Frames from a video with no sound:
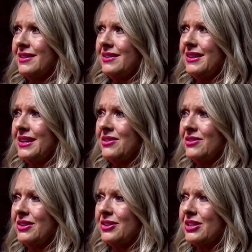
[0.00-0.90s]
you
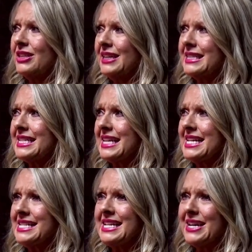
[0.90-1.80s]
know, you're collecting
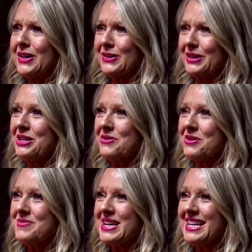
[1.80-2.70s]
intel. Your you know what
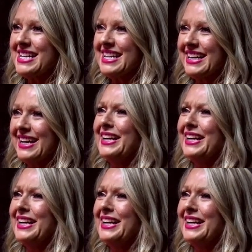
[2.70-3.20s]
diligence. I mean?